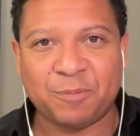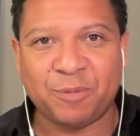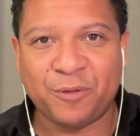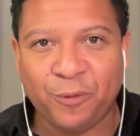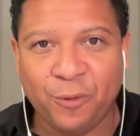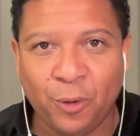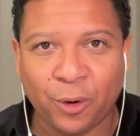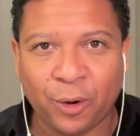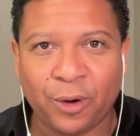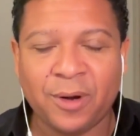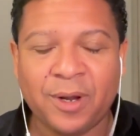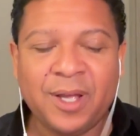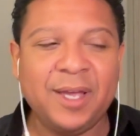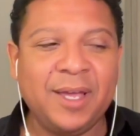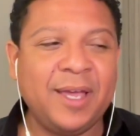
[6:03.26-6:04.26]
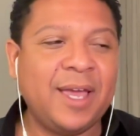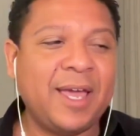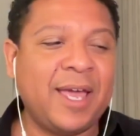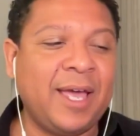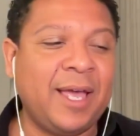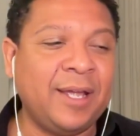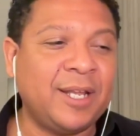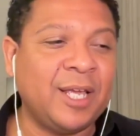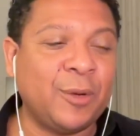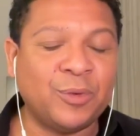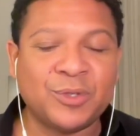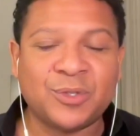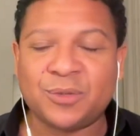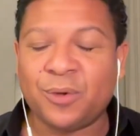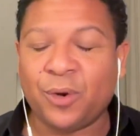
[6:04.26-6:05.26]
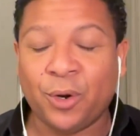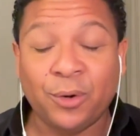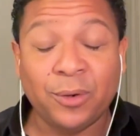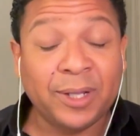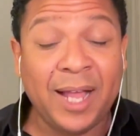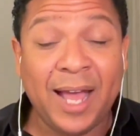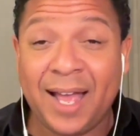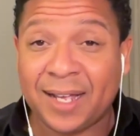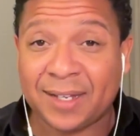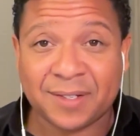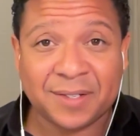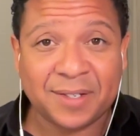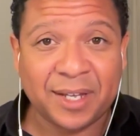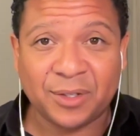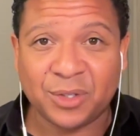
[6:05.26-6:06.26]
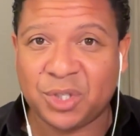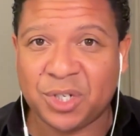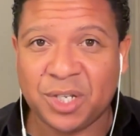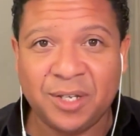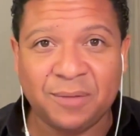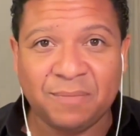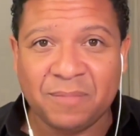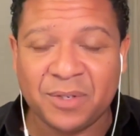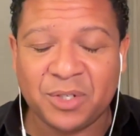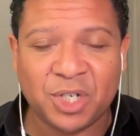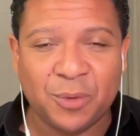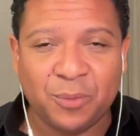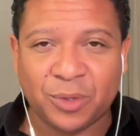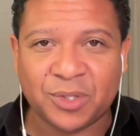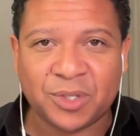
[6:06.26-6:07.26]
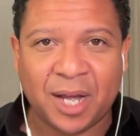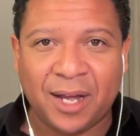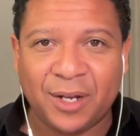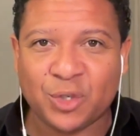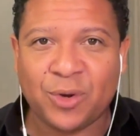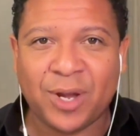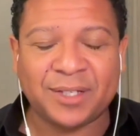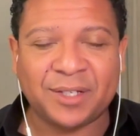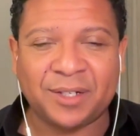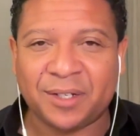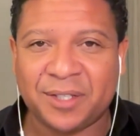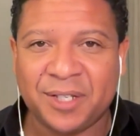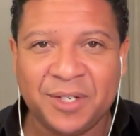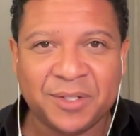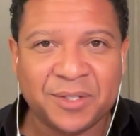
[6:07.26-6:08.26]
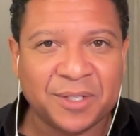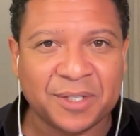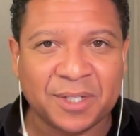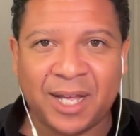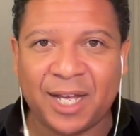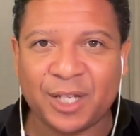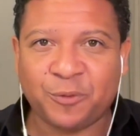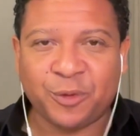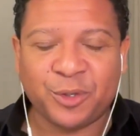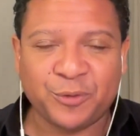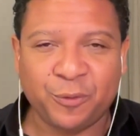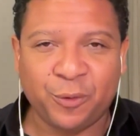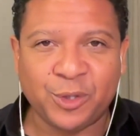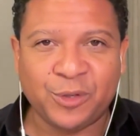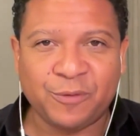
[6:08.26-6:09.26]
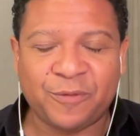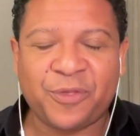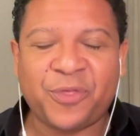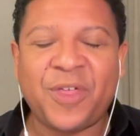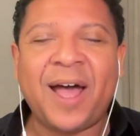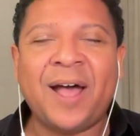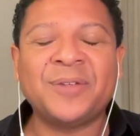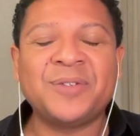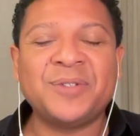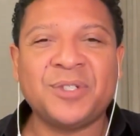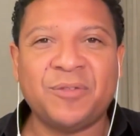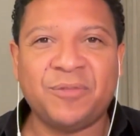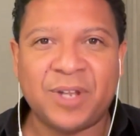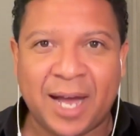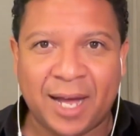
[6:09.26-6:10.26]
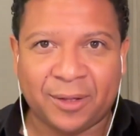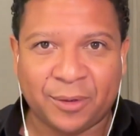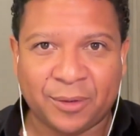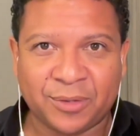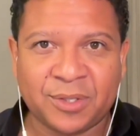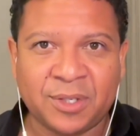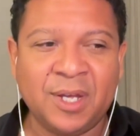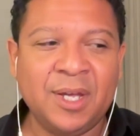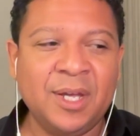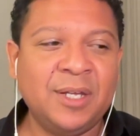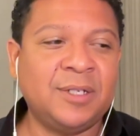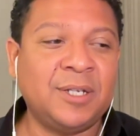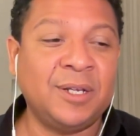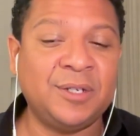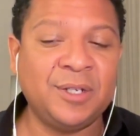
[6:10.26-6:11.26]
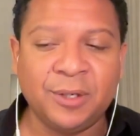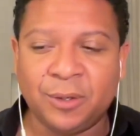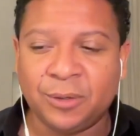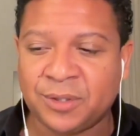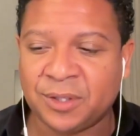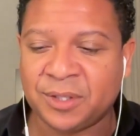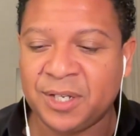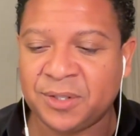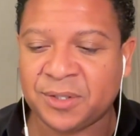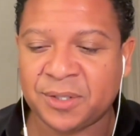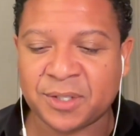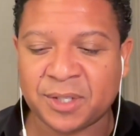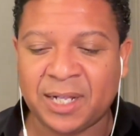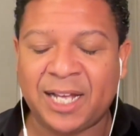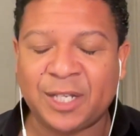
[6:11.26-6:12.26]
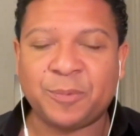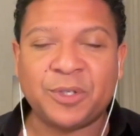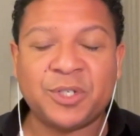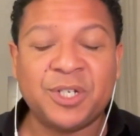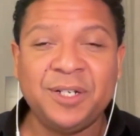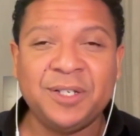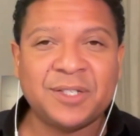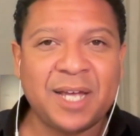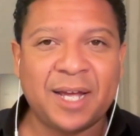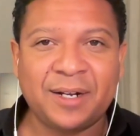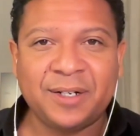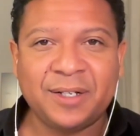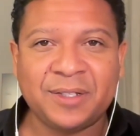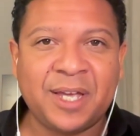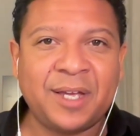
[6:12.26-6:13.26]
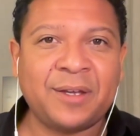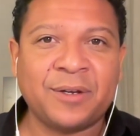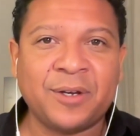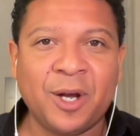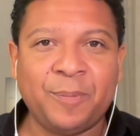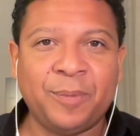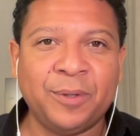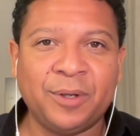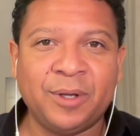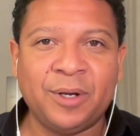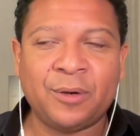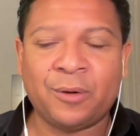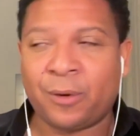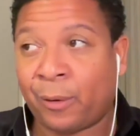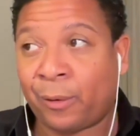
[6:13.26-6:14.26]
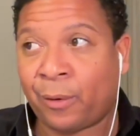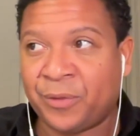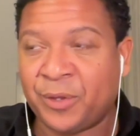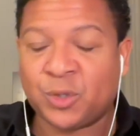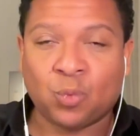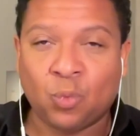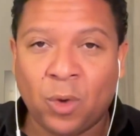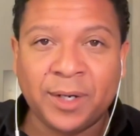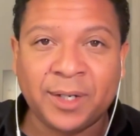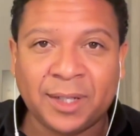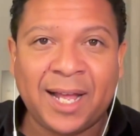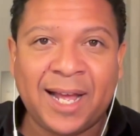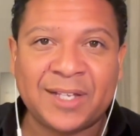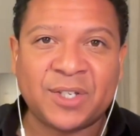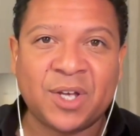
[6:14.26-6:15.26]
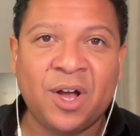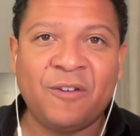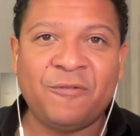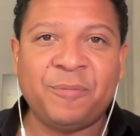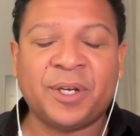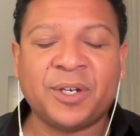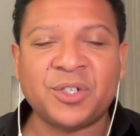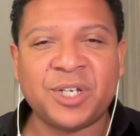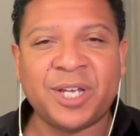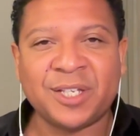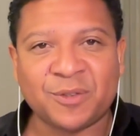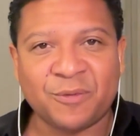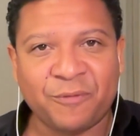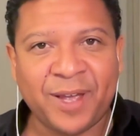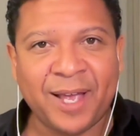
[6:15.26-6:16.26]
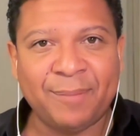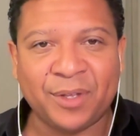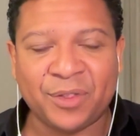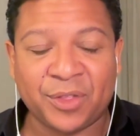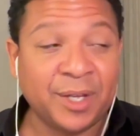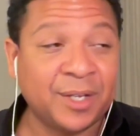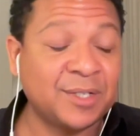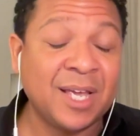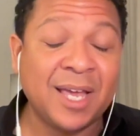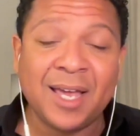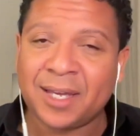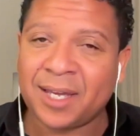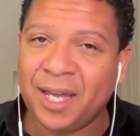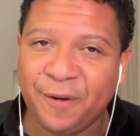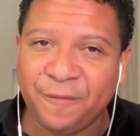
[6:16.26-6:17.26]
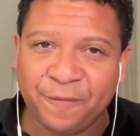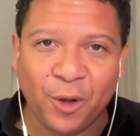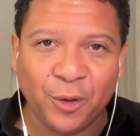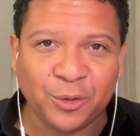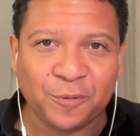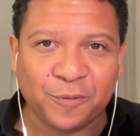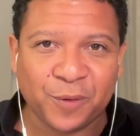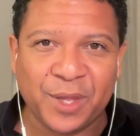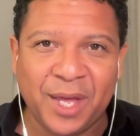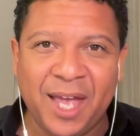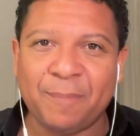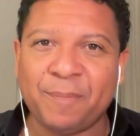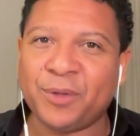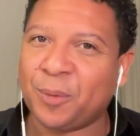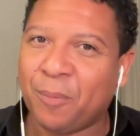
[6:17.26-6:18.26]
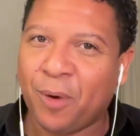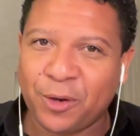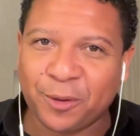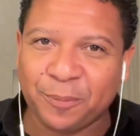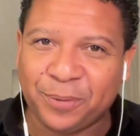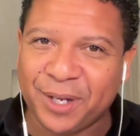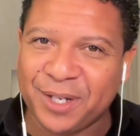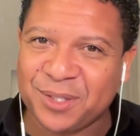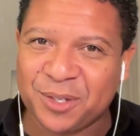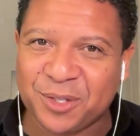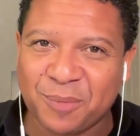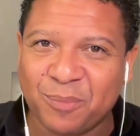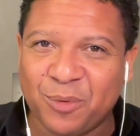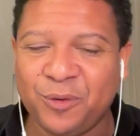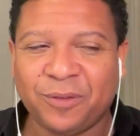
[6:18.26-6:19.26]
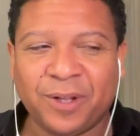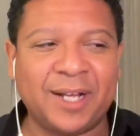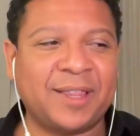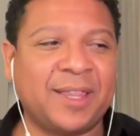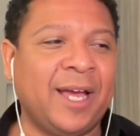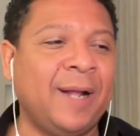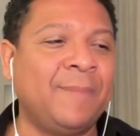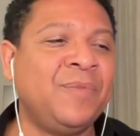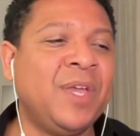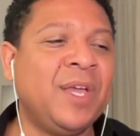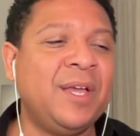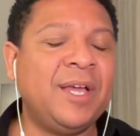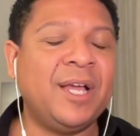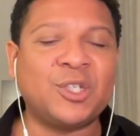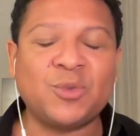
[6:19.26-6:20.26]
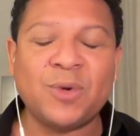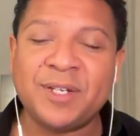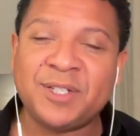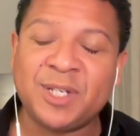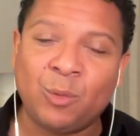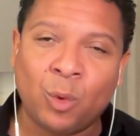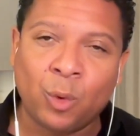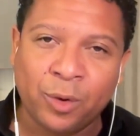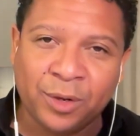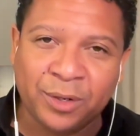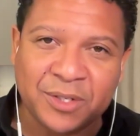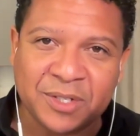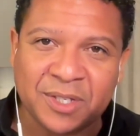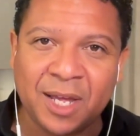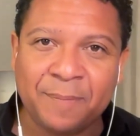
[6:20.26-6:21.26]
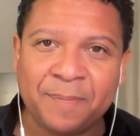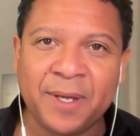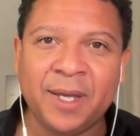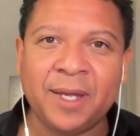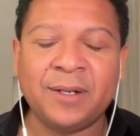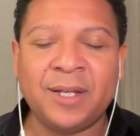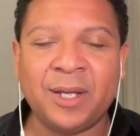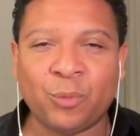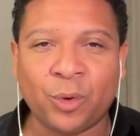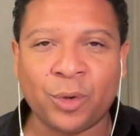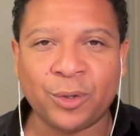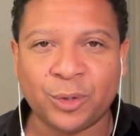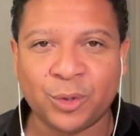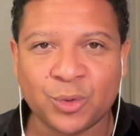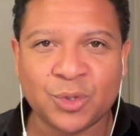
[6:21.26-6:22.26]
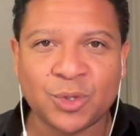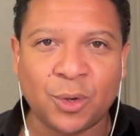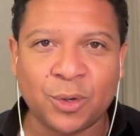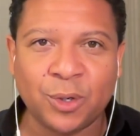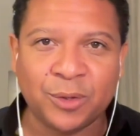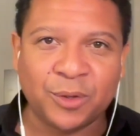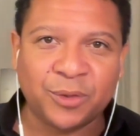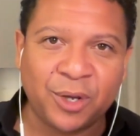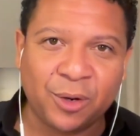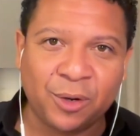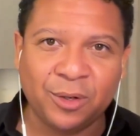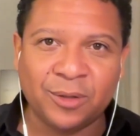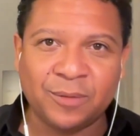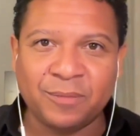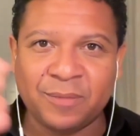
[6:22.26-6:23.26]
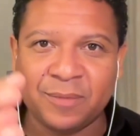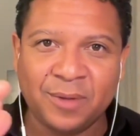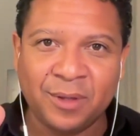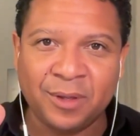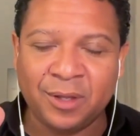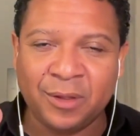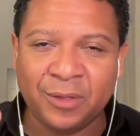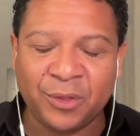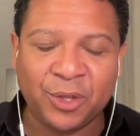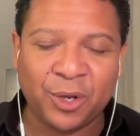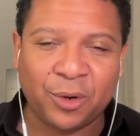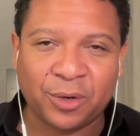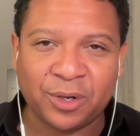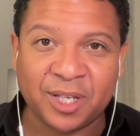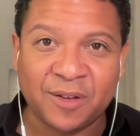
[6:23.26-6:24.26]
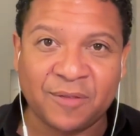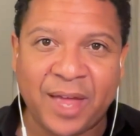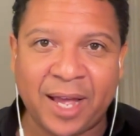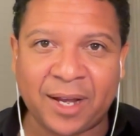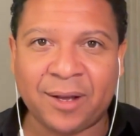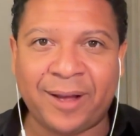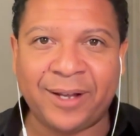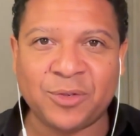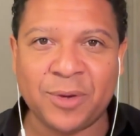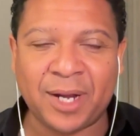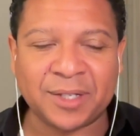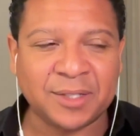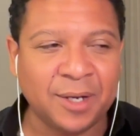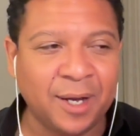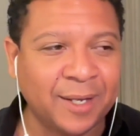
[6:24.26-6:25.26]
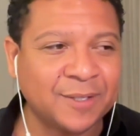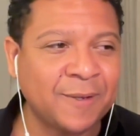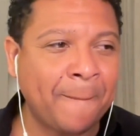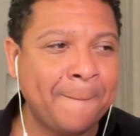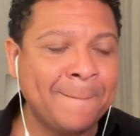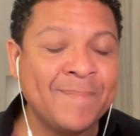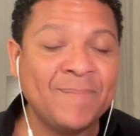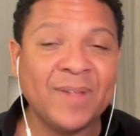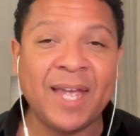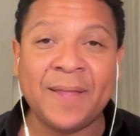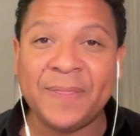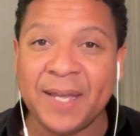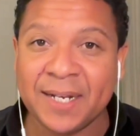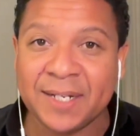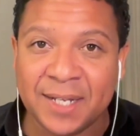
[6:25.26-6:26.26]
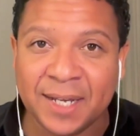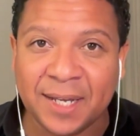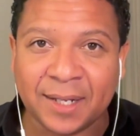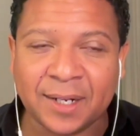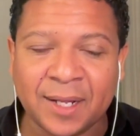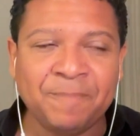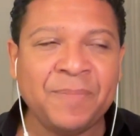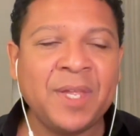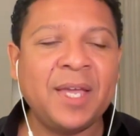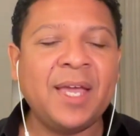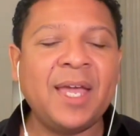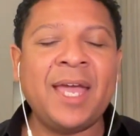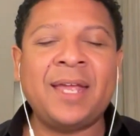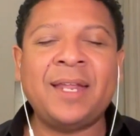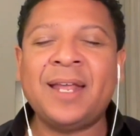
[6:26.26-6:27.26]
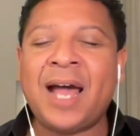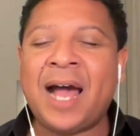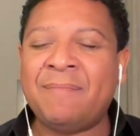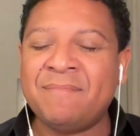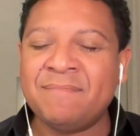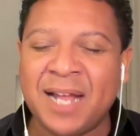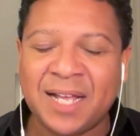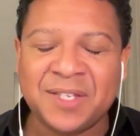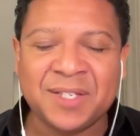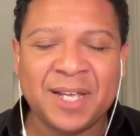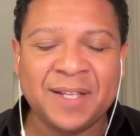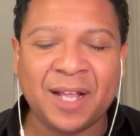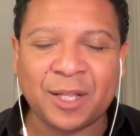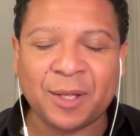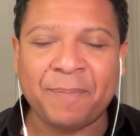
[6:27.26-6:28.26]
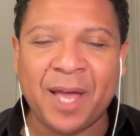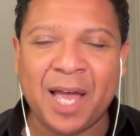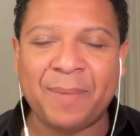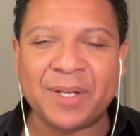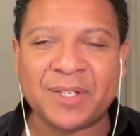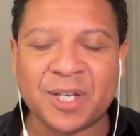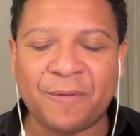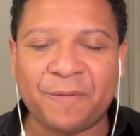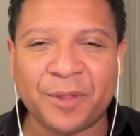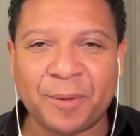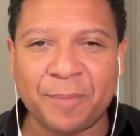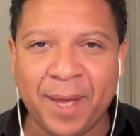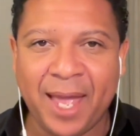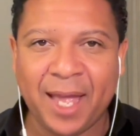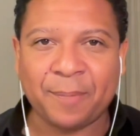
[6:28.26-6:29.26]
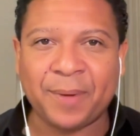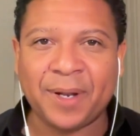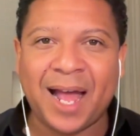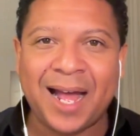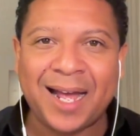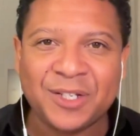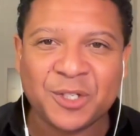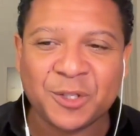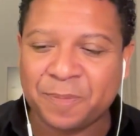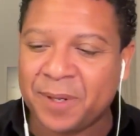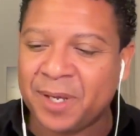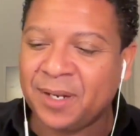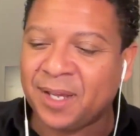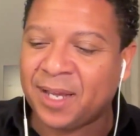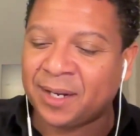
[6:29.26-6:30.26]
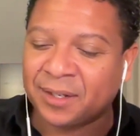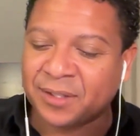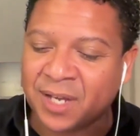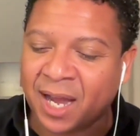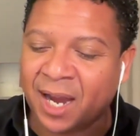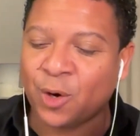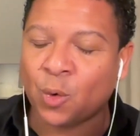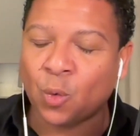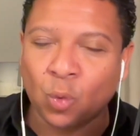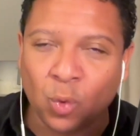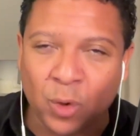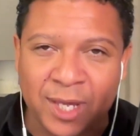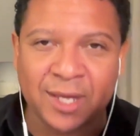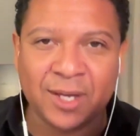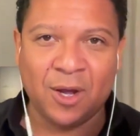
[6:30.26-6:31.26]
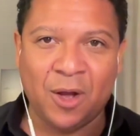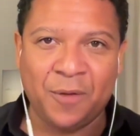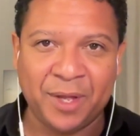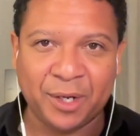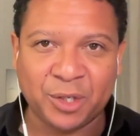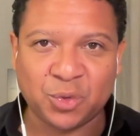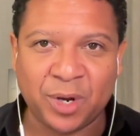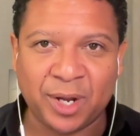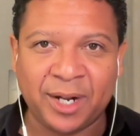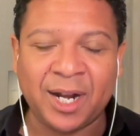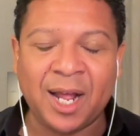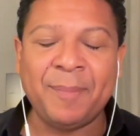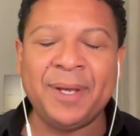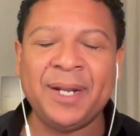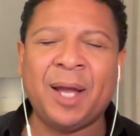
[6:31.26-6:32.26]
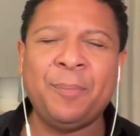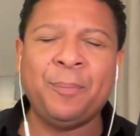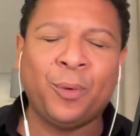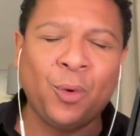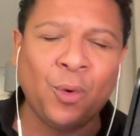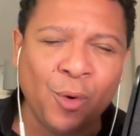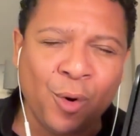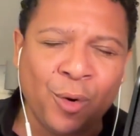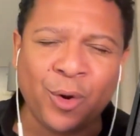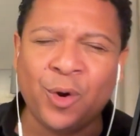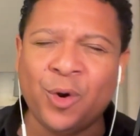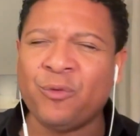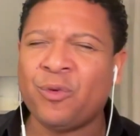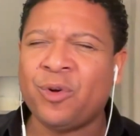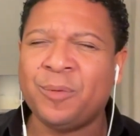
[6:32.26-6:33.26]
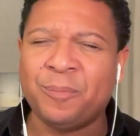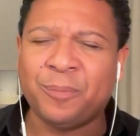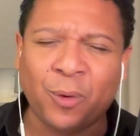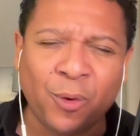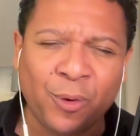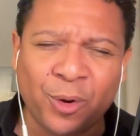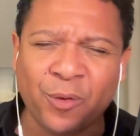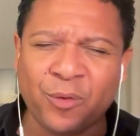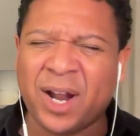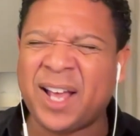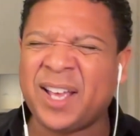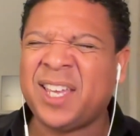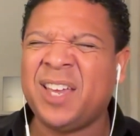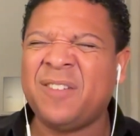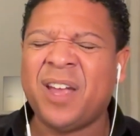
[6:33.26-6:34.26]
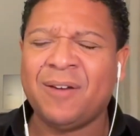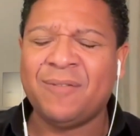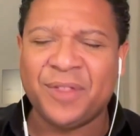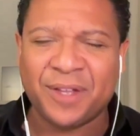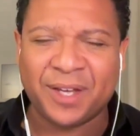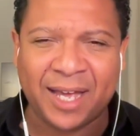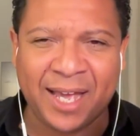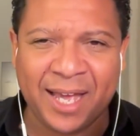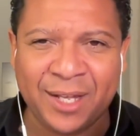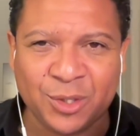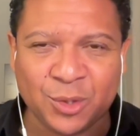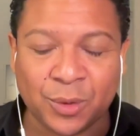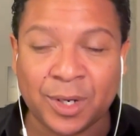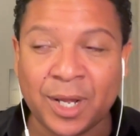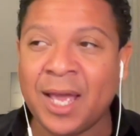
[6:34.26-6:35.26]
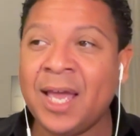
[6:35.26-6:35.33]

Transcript: before, and it was her class, and she was contracted to teach this class for this fortune thousands of dollars to teach this class. But she decided to take a couple or this one class off because she had some family things. Can't fault her for that, but the marketplace doesn't move like that. And so I said, well, we're going to step in and we're going to do so good that they're going to give that contract to us. And they did. And I'm not saying that to pat myself on the back, but I spent an entire week on that training. I mean, I poured over it and poured over. I gave everything I had to it.